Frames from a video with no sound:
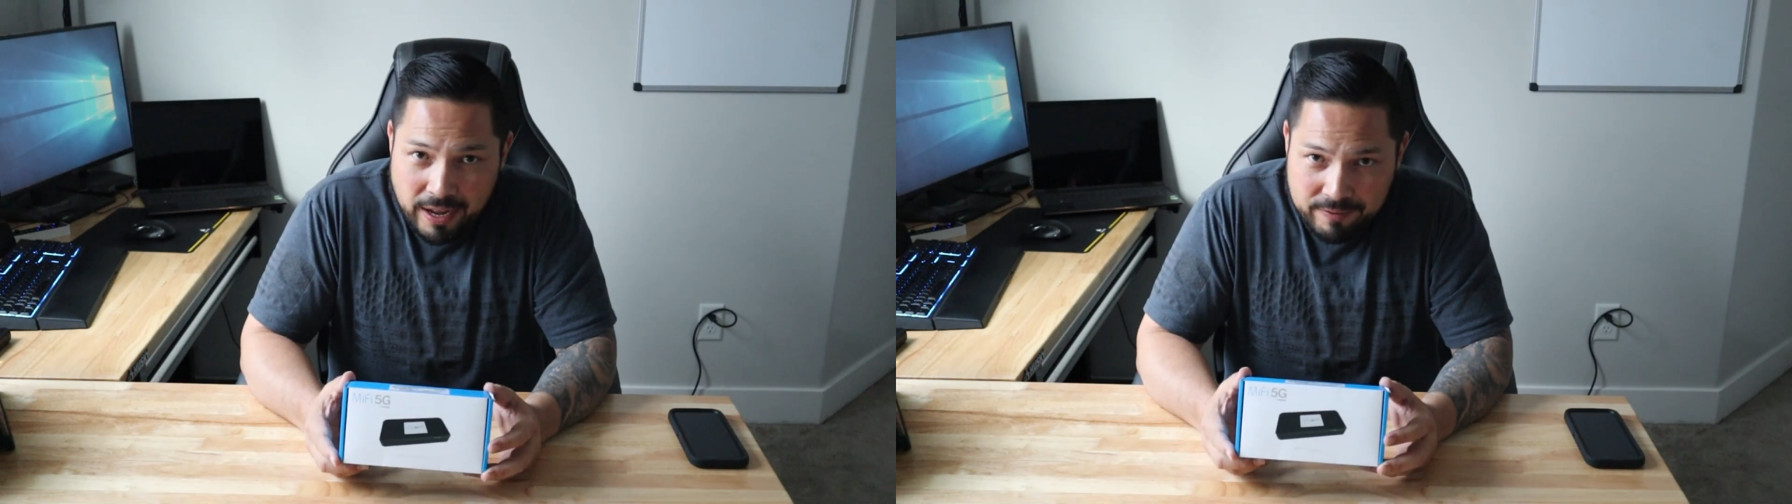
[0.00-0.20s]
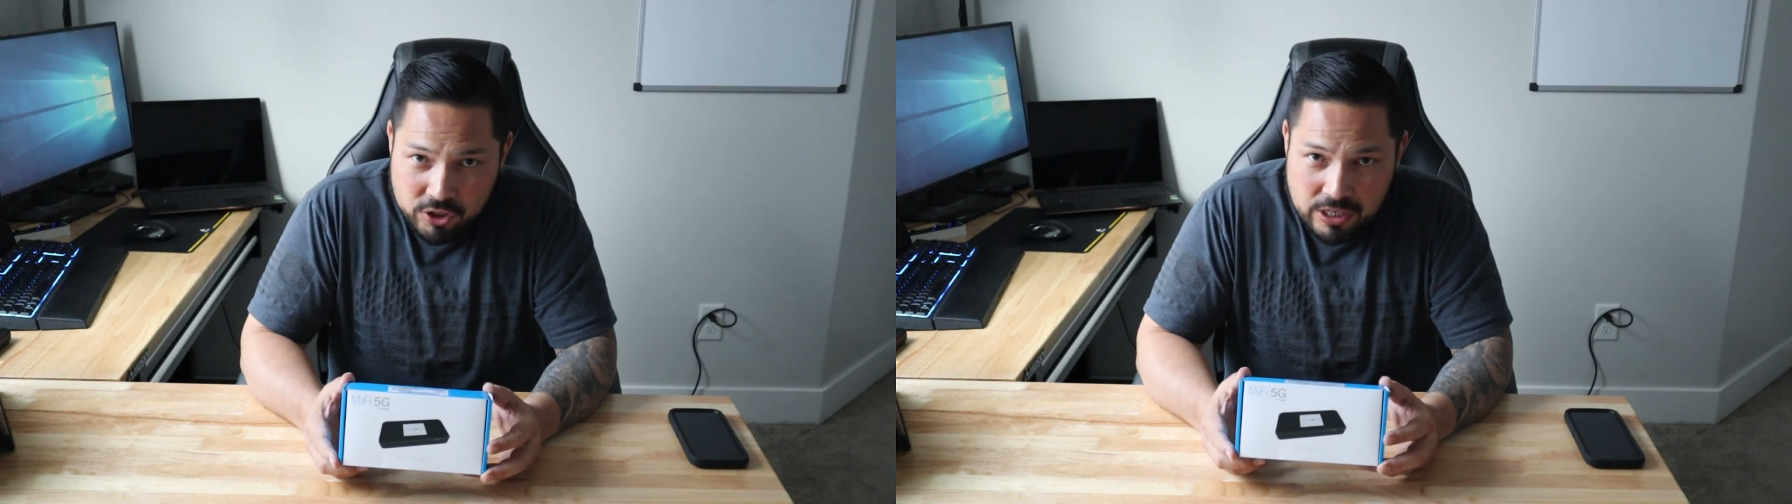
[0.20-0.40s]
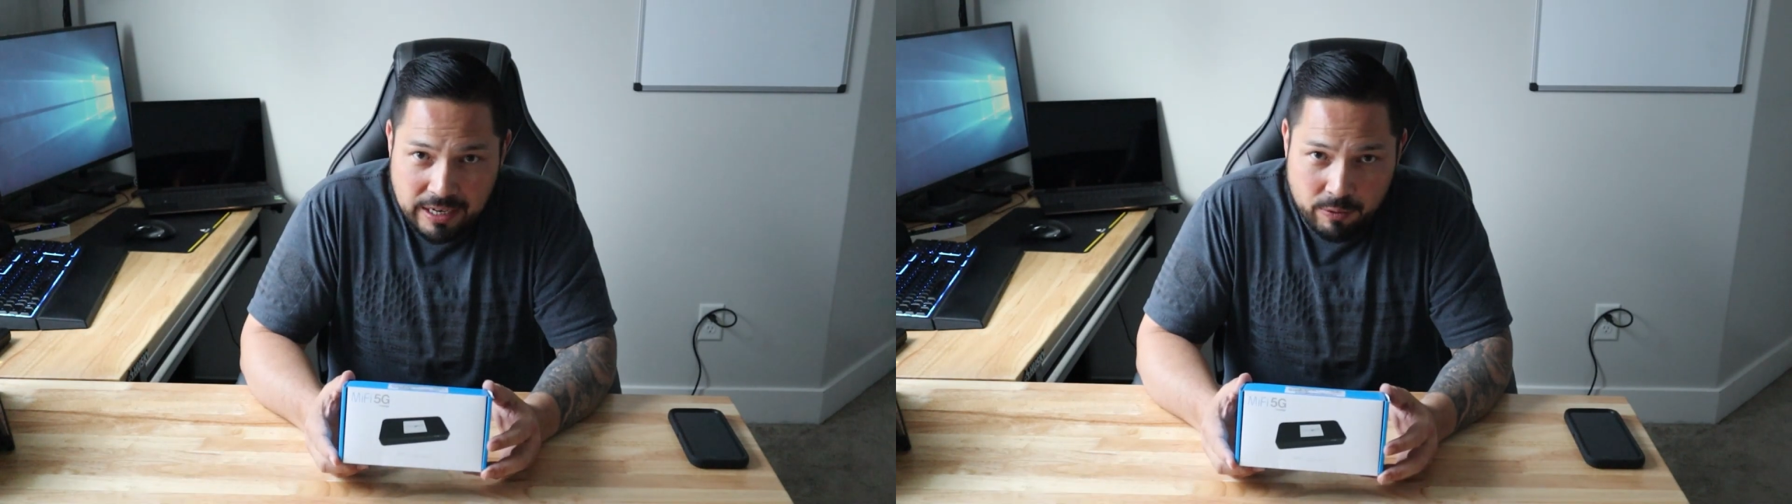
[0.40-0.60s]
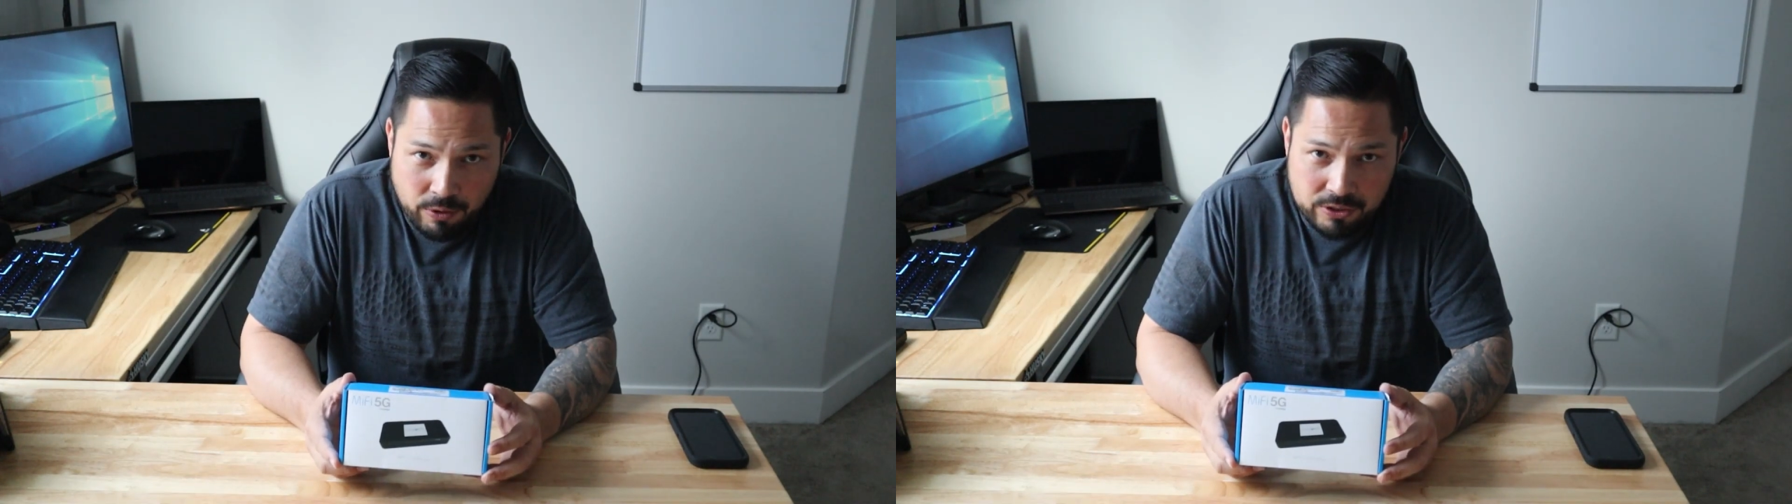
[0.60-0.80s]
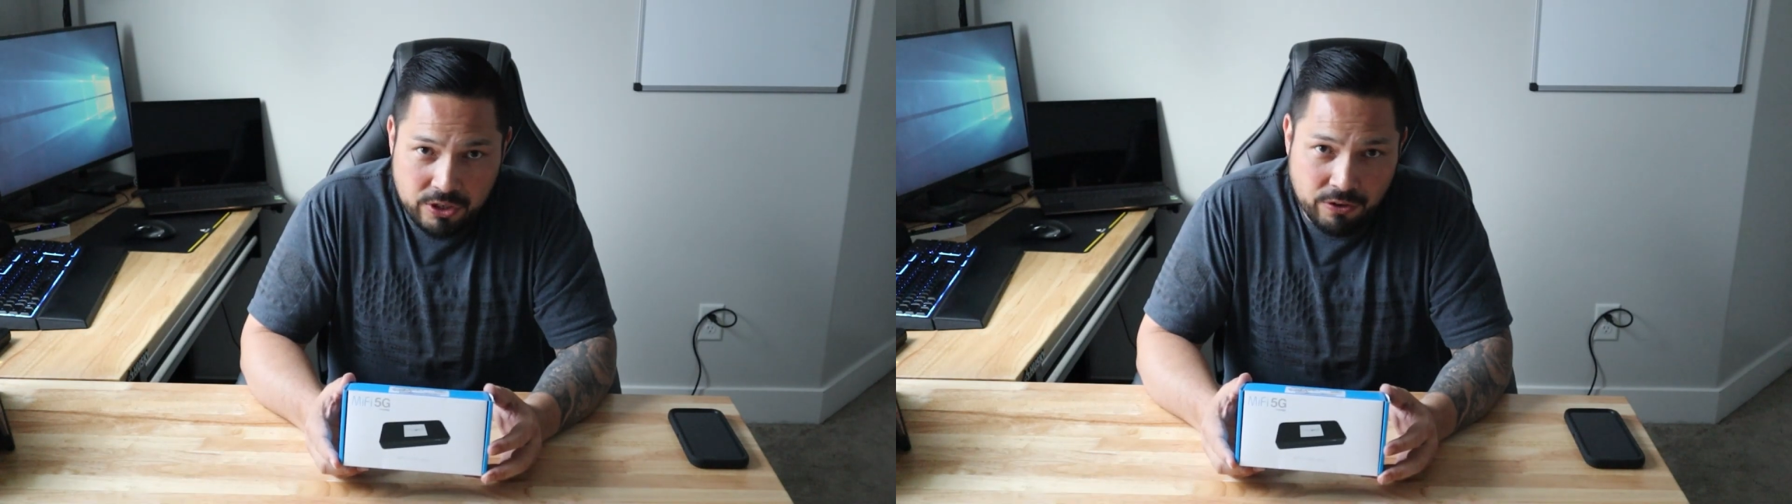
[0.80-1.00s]
5G
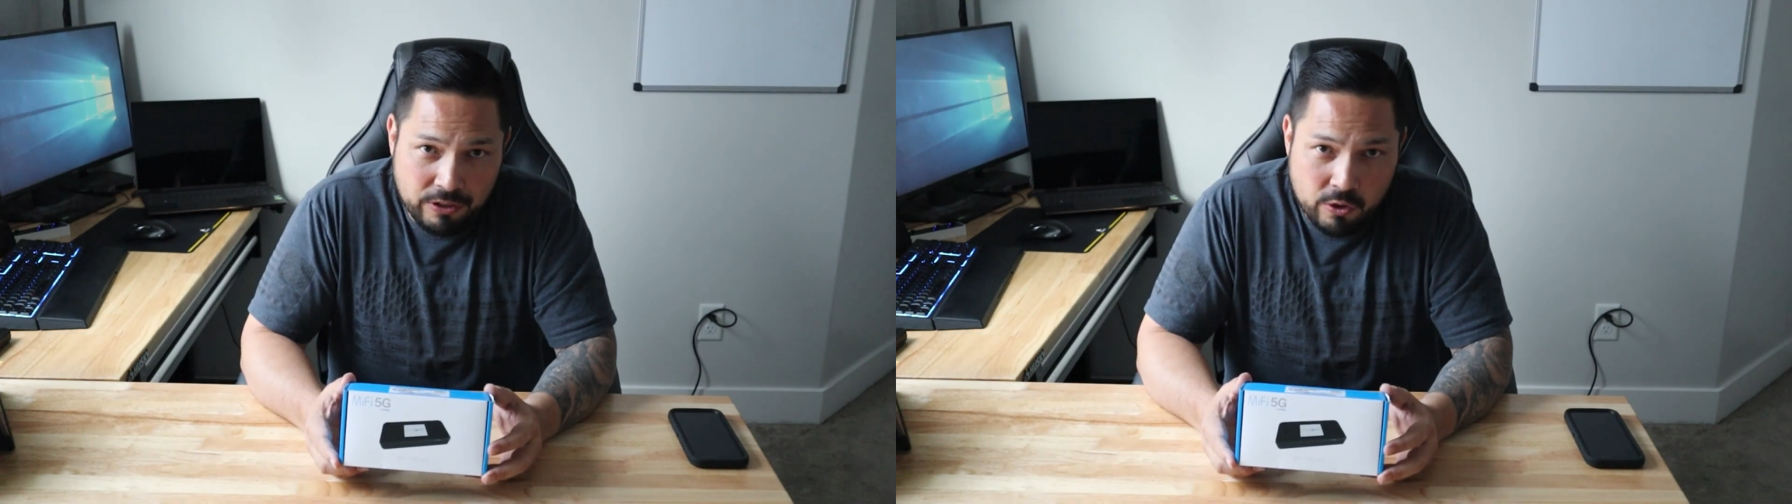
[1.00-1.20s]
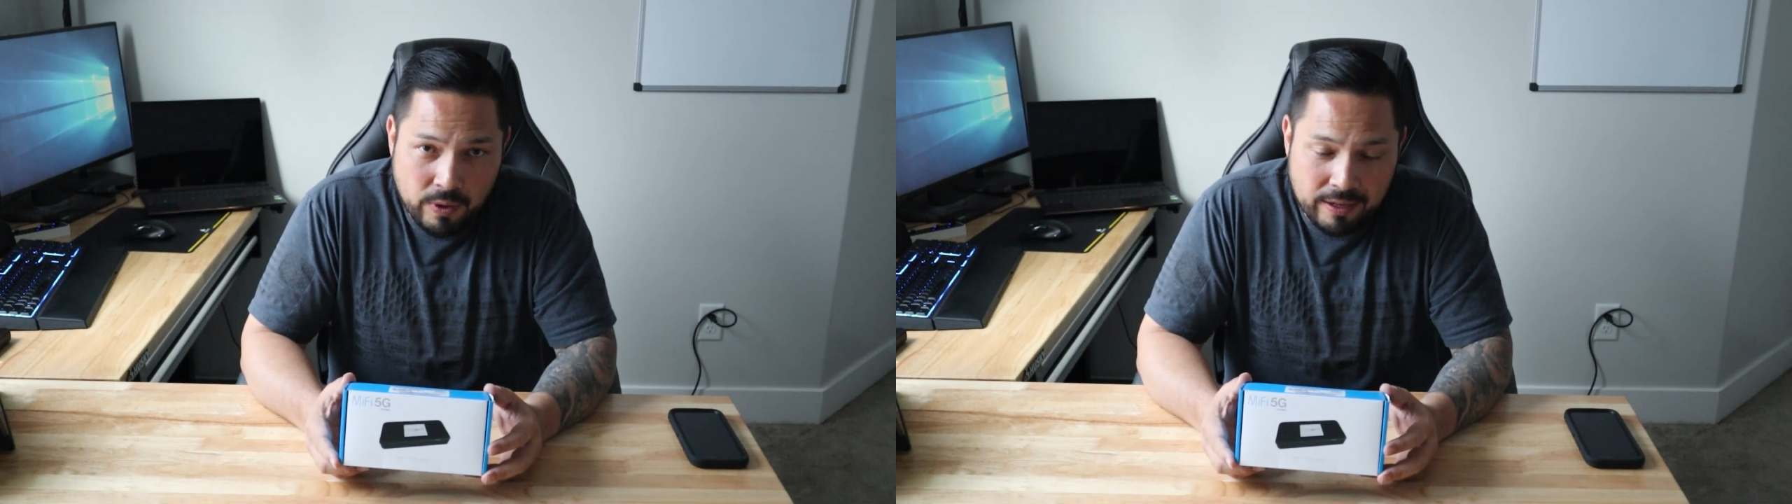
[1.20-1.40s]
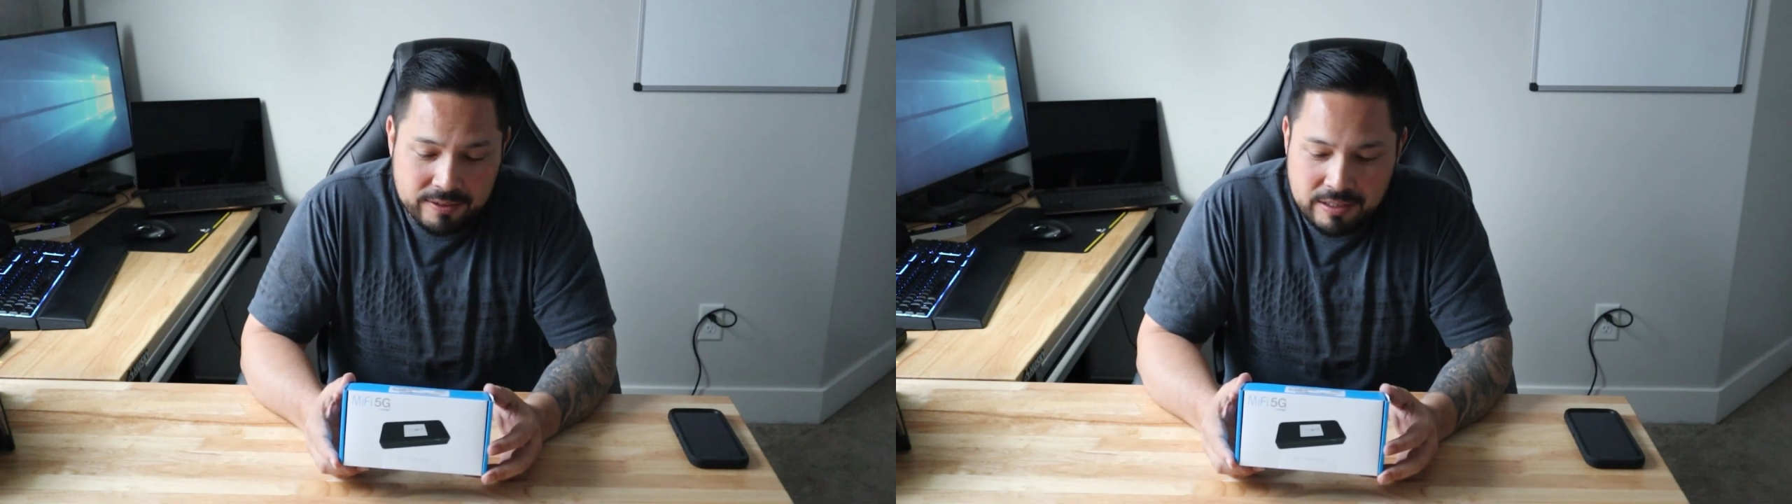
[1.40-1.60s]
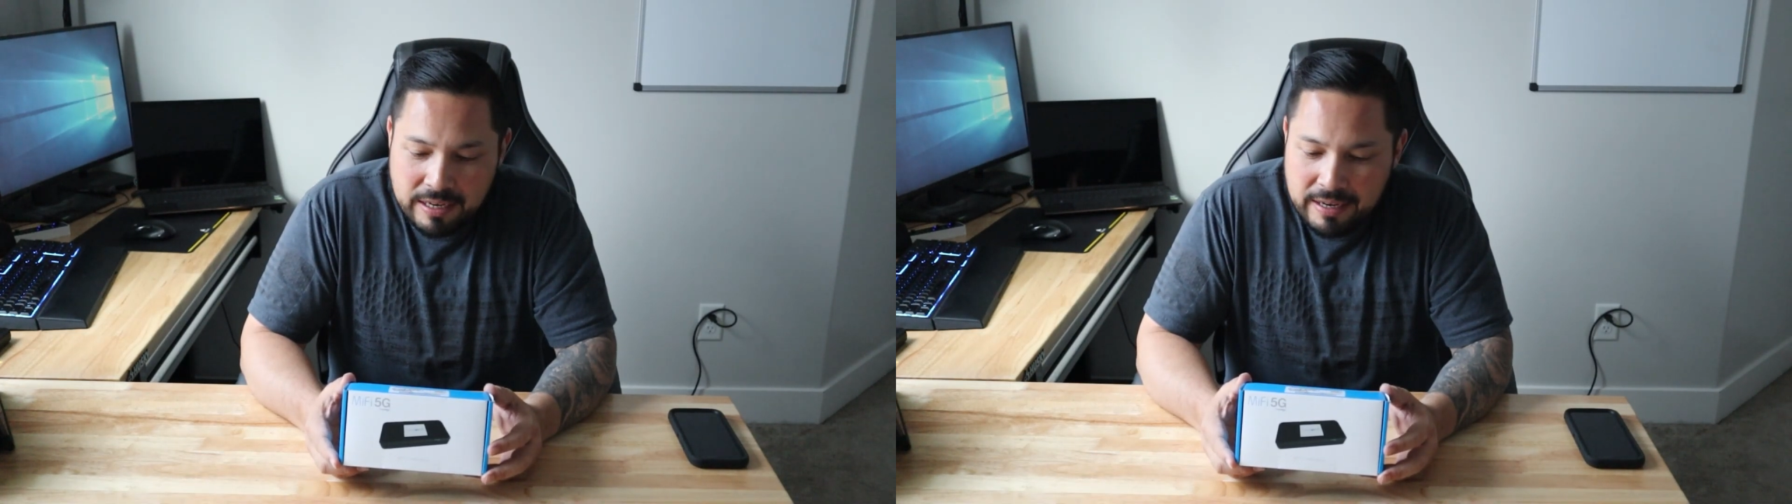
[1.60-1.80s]
networks here in the US.